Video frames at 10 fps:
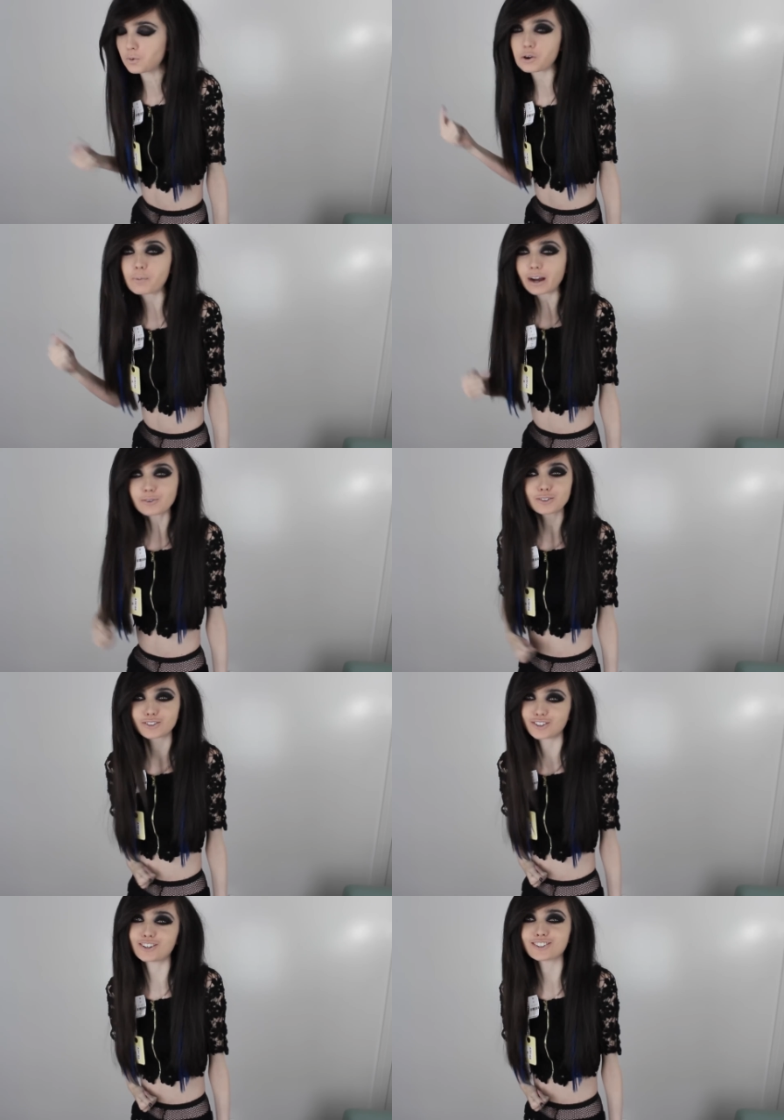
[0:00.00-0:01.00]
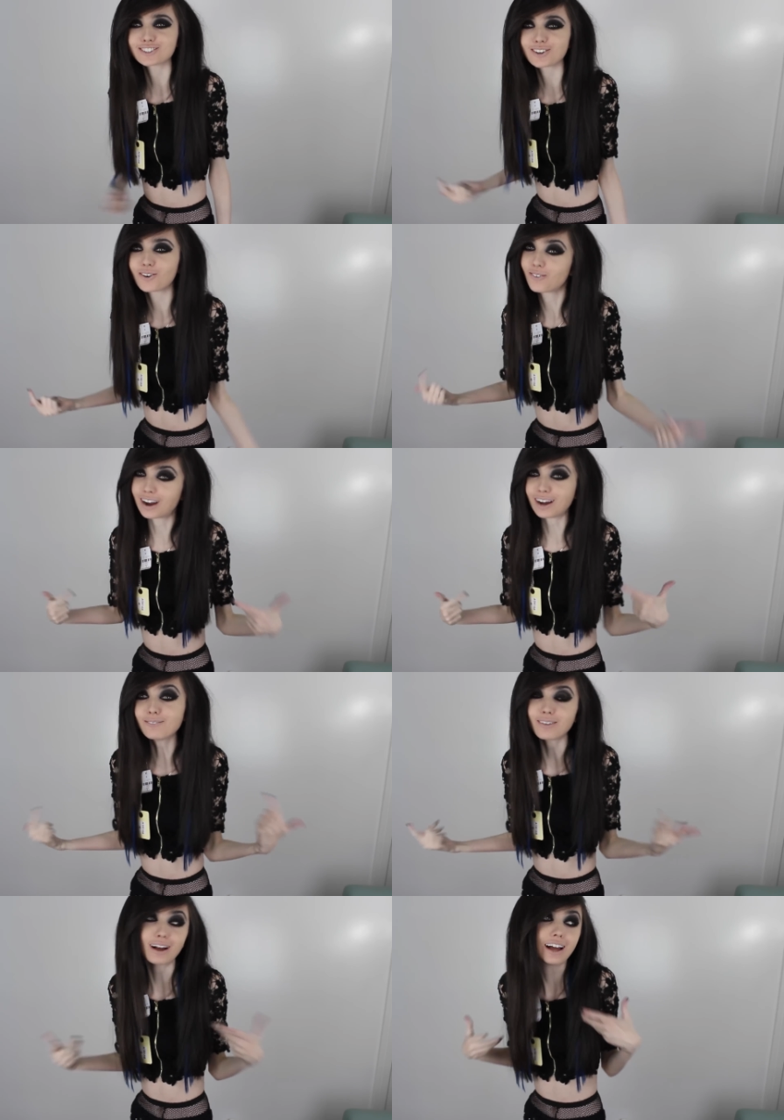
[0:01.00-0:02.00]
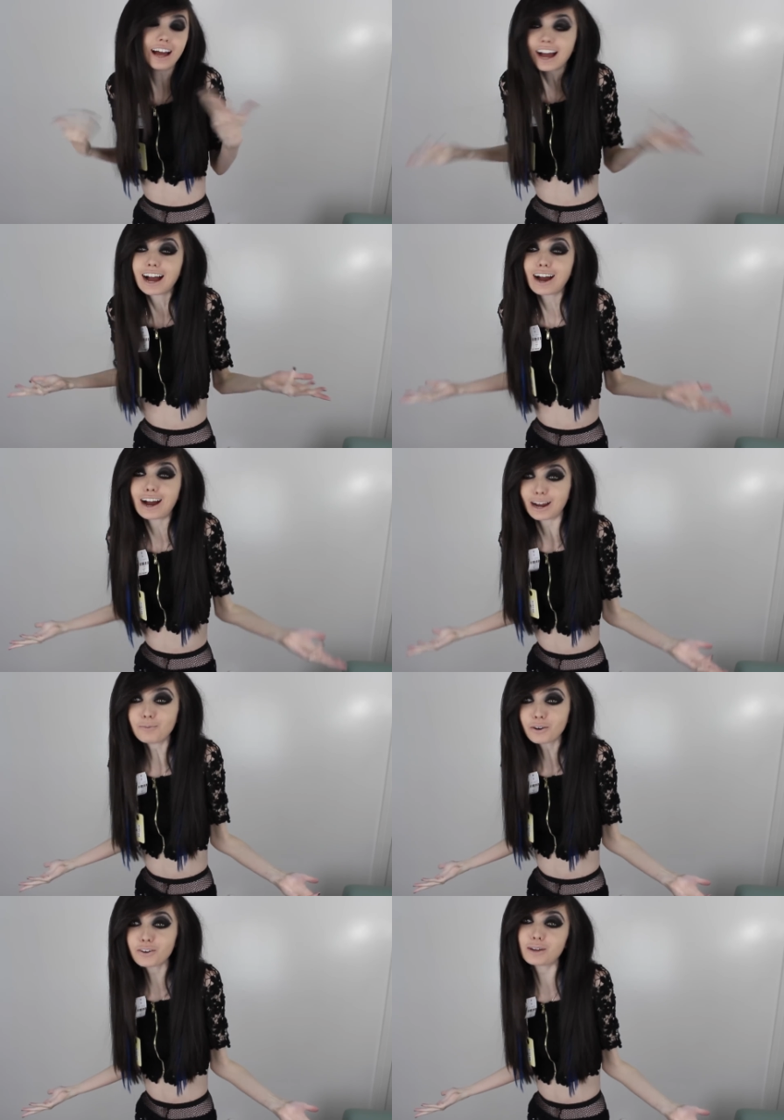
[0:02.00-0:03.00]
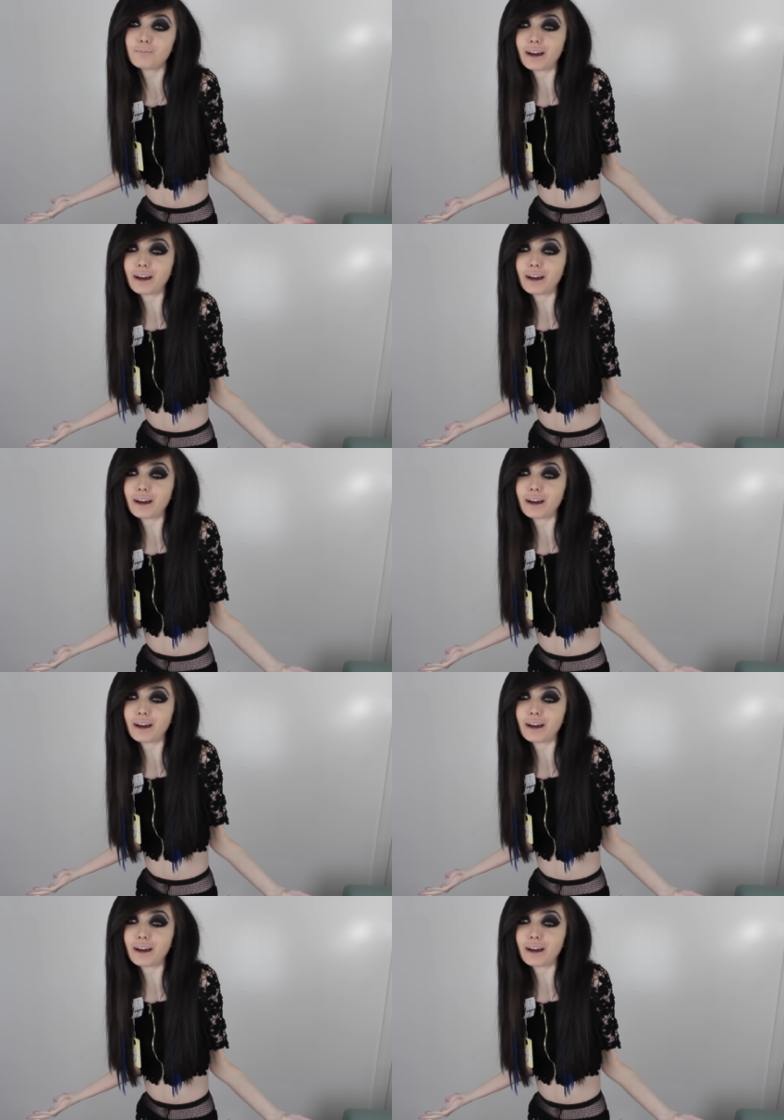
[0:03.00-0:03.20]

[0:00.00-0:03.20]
wear backwards shirt. So I'm I'm wearing it